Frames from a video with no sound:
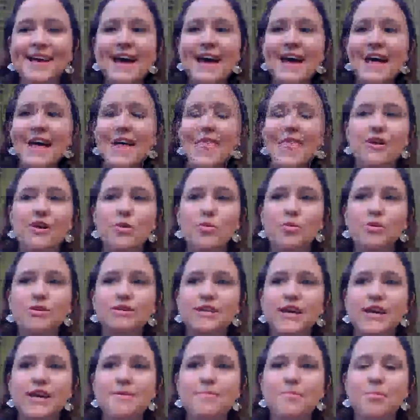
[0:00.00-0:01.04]
there was
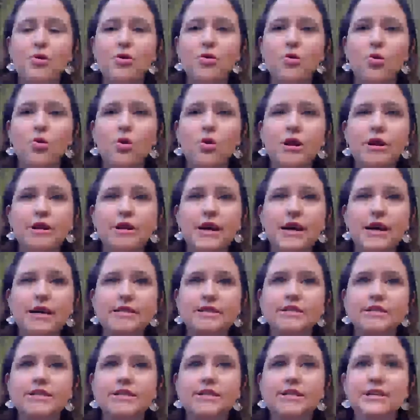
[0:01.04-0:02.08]
a murder hornet
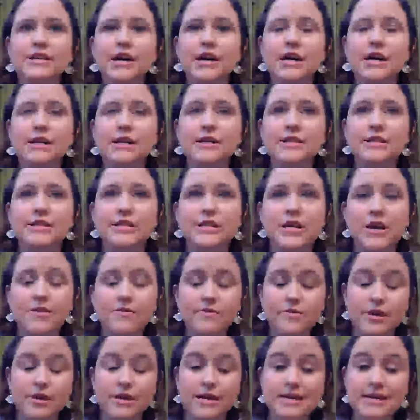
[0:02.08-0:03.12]
nest
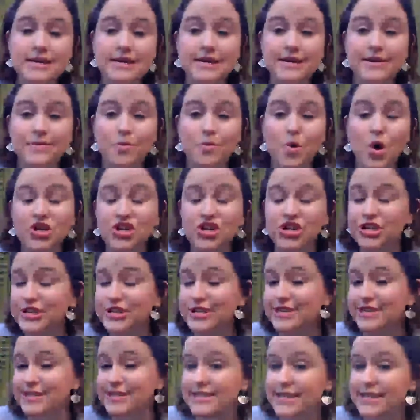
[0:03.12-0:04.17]
discovered in
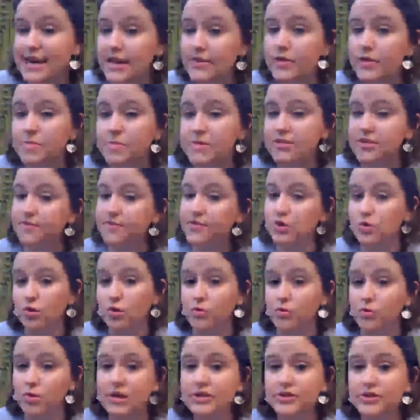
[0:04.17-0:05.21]
Washington state in the Pacific
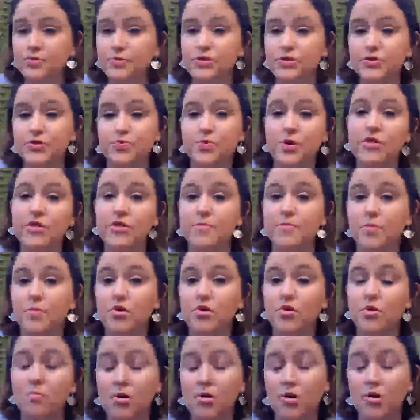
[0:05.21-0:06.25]
Northwest, which is where the
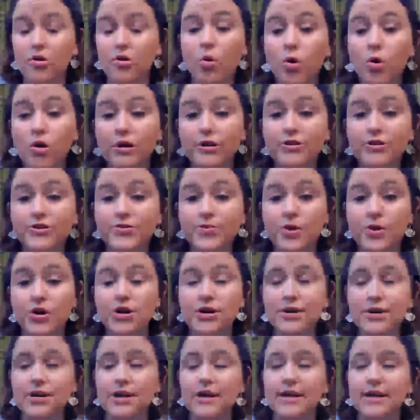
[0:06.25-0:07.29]
murder hornets
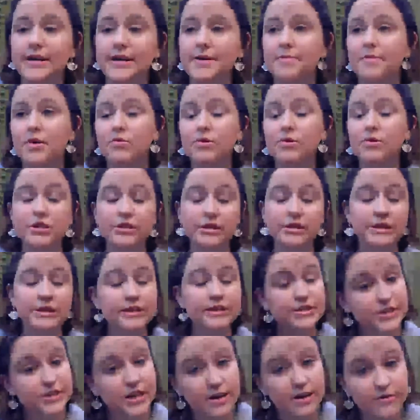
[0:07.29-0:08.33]
were originally
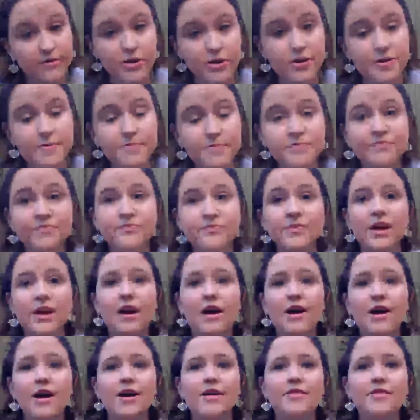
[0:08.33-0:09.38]
discovered.
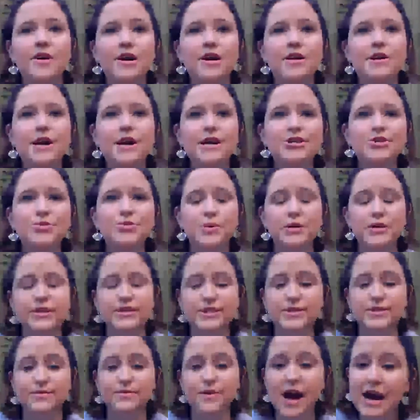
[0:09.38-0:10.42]
The nest
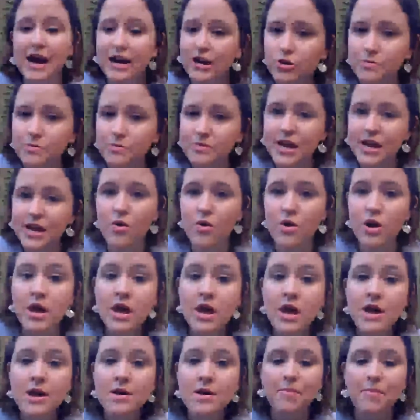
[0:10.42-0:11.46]
was vacuumed out
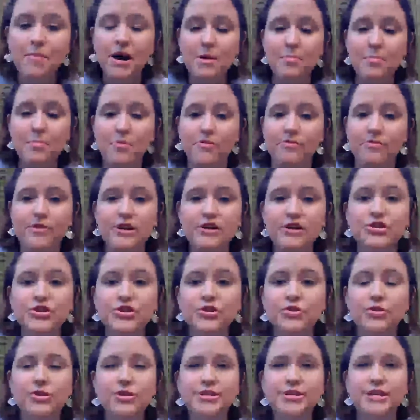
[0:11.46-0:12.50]
by
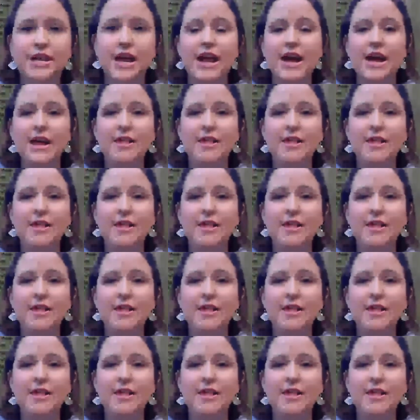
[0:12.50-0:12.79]
professionals, and